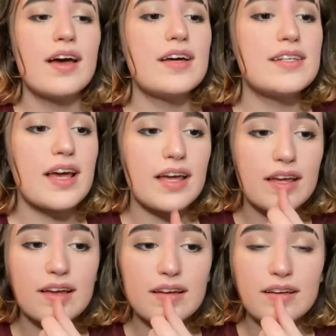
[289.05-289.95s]

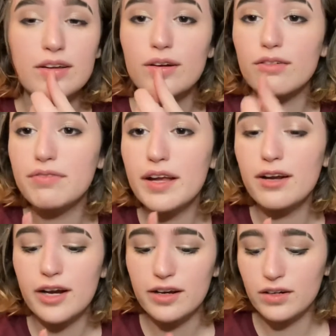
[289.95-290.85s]
take your
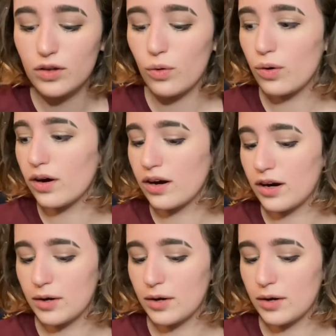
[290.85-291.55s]
fingernail or